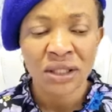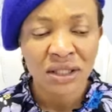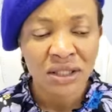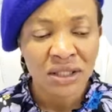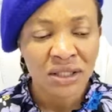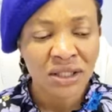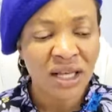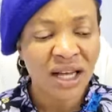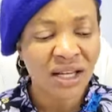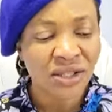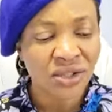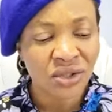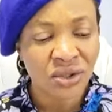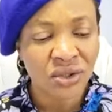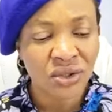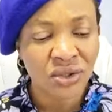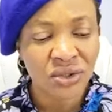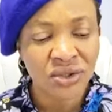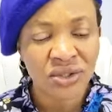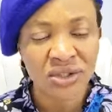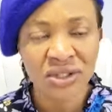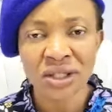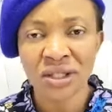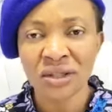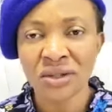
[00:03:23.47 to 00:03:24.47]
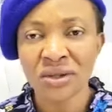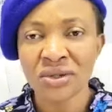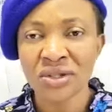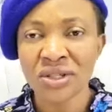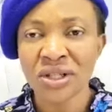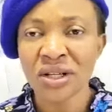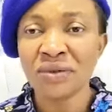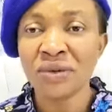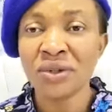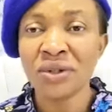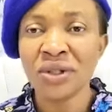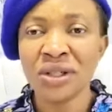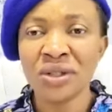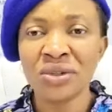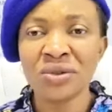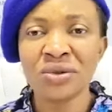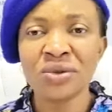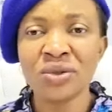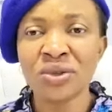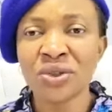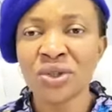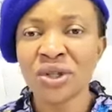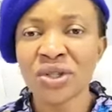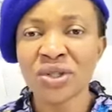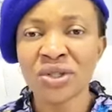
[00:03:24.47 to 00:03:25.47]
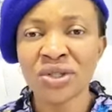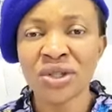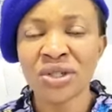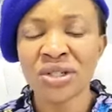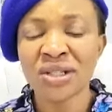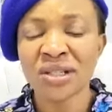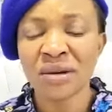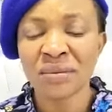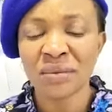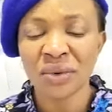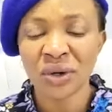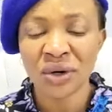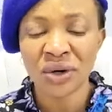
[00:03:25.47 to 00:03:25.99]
Start trusting yourself. You need to trust yourself,